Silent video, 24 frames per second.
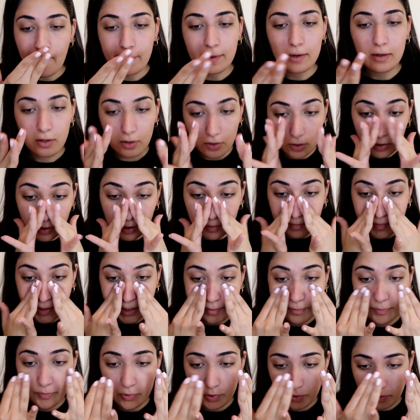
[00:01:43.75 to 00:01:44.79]
clog
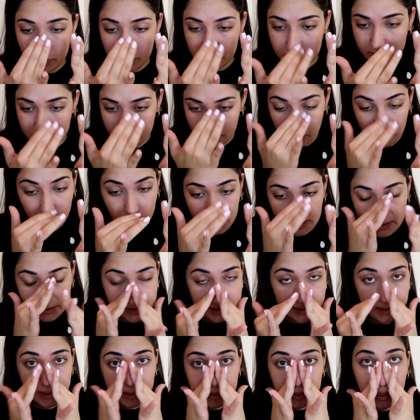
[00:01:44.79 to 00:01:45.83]
my pores more
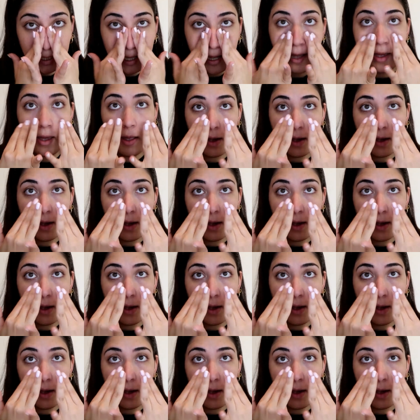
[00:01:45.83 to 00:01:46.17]
easily,